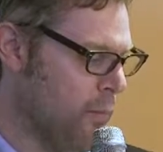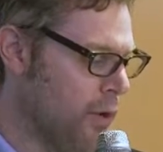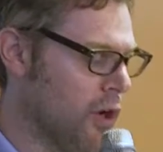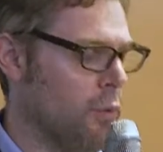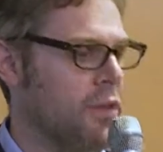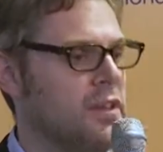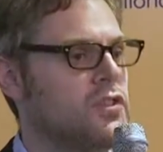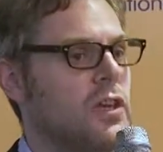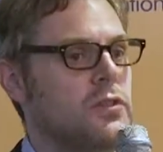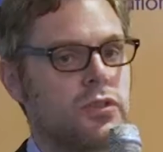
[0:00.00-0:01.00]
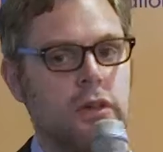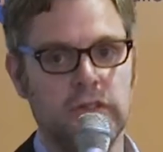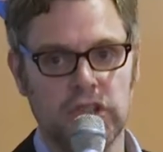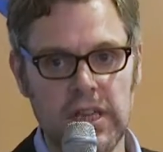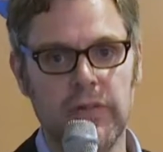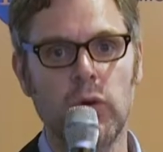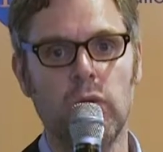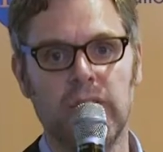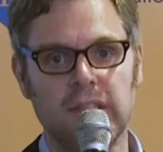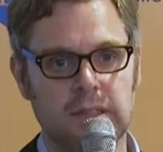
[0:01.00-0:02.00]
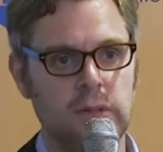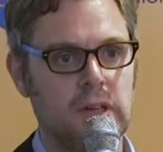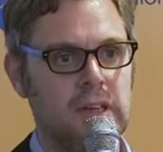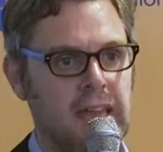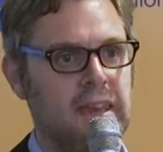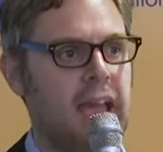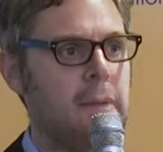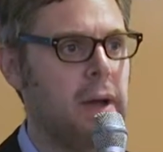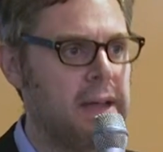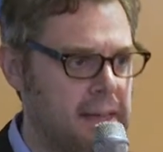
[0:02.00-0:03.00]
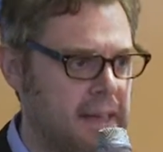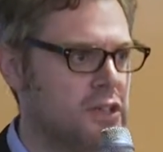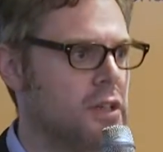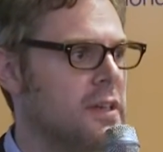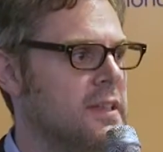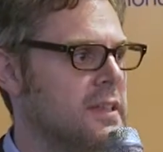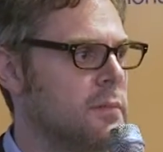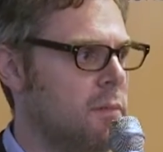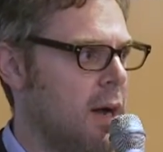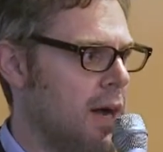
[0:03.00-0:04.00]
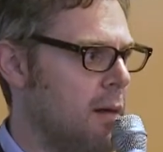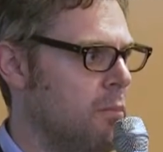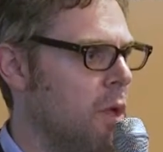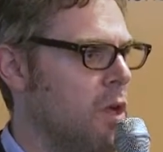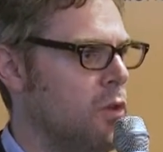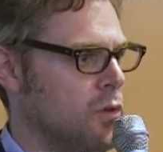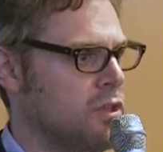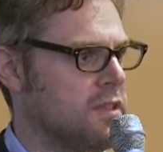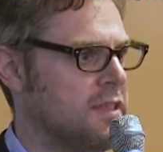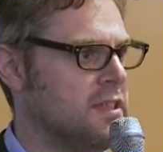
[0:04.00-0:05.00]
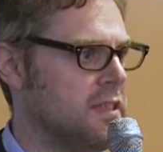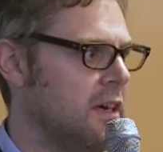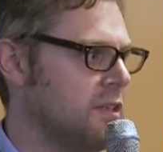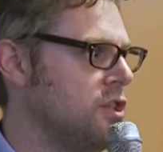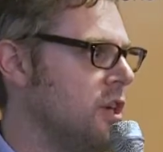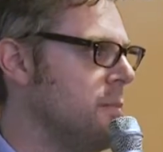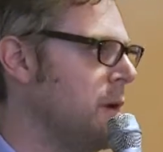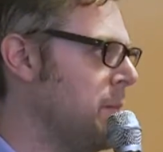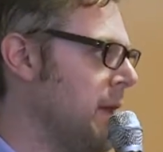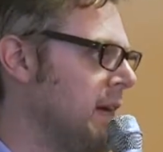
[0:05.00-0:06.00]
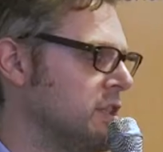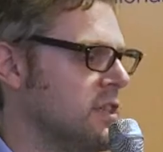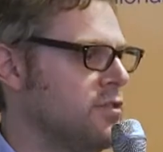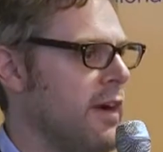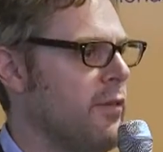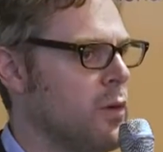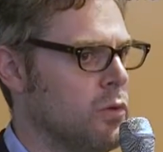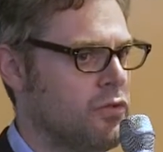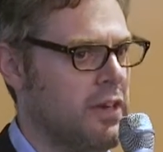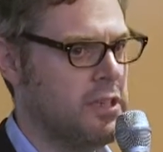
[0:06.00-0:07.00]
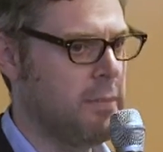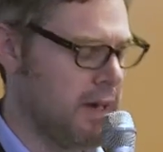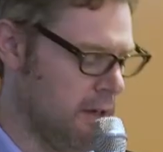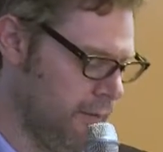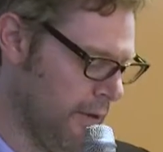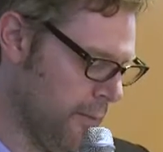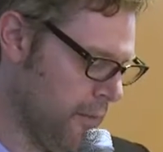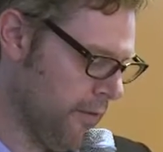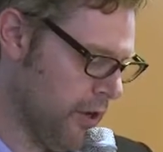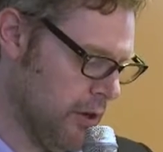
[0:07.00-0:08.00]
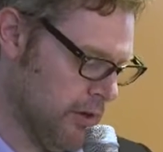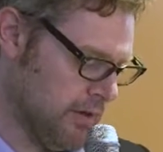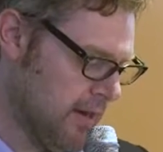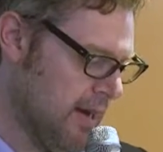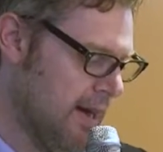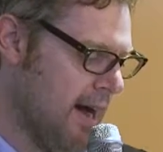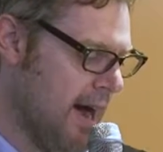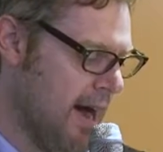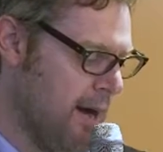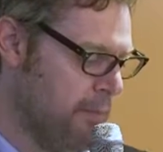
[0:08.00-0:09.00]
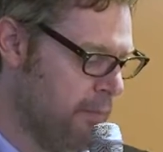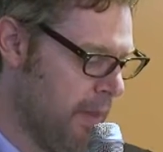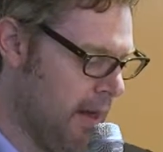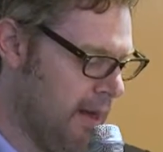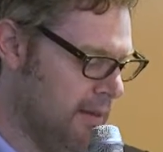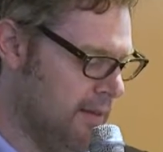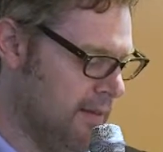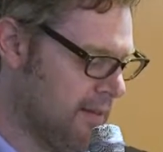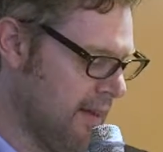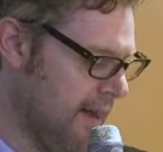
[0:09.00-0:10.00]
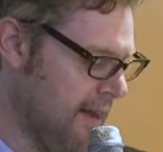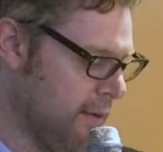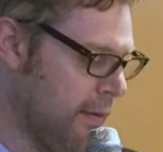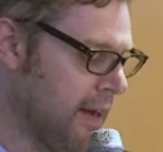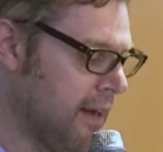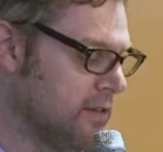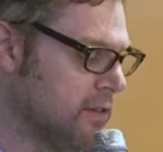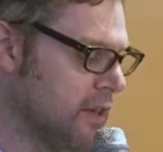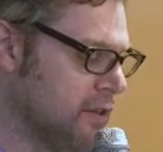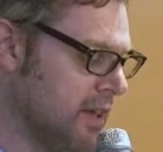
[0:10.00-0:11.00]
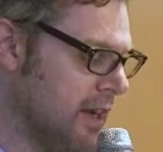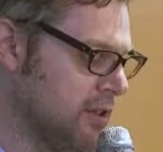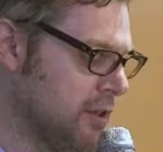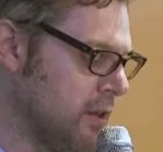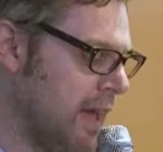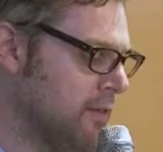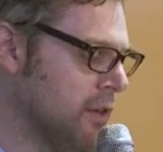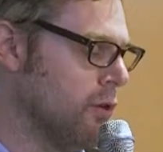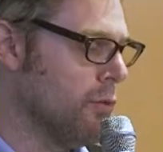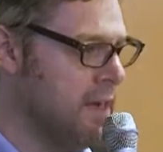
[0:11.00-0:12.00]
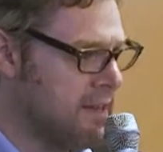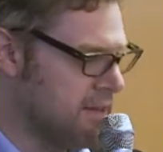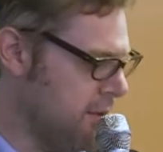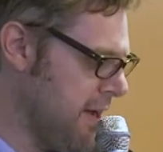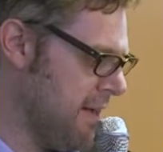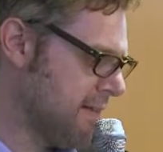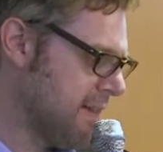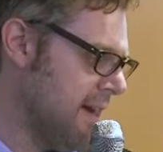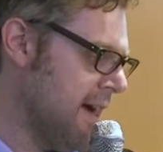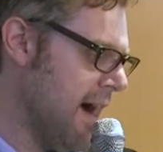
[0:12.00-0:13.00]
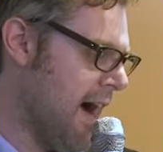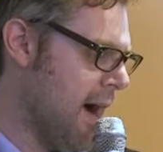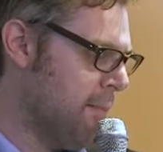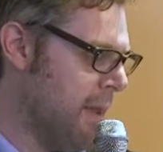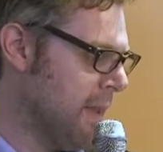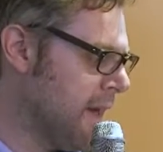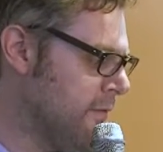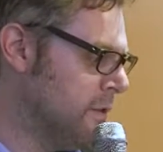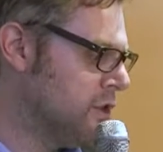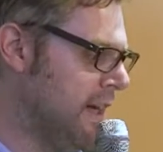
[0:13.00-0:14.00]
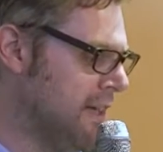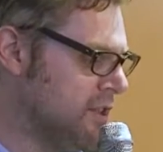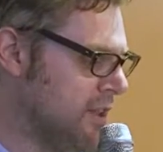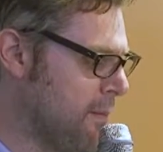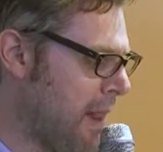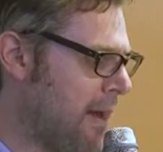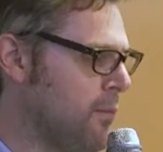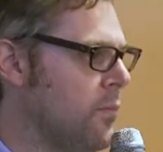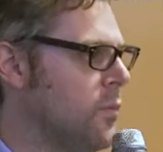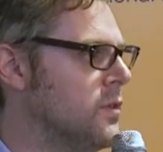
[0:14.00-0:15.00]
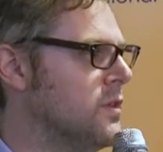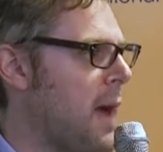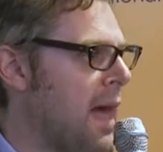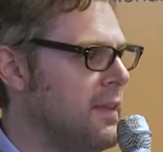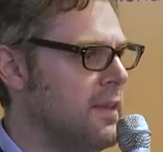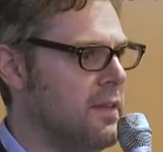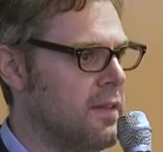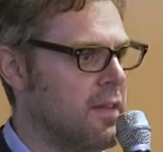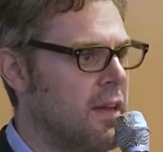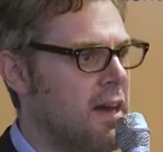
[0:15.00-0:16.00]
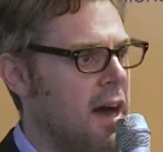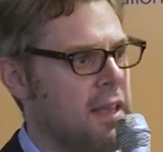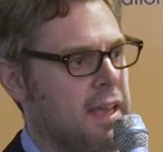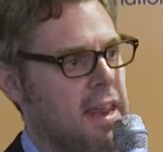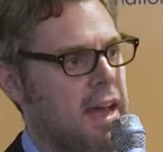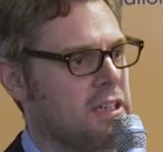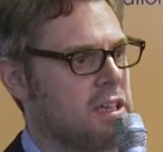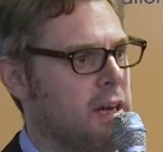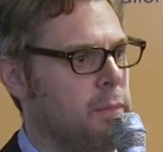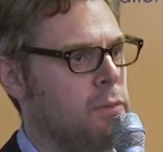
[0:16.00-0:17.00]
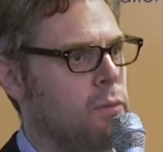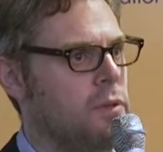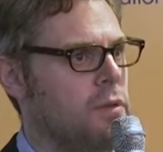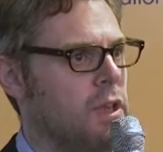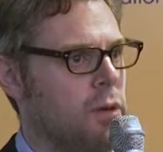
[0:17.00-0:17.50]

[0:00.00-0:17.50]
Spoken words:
We got within a stone's throw of achieving all of this. So again, campaigning journalism, not just this last year, but actually a track record stretching back over a number of years. The regulator of social housing agreed to do it, and the government changed, and the plan was abandoned. And again, actually, I mean, we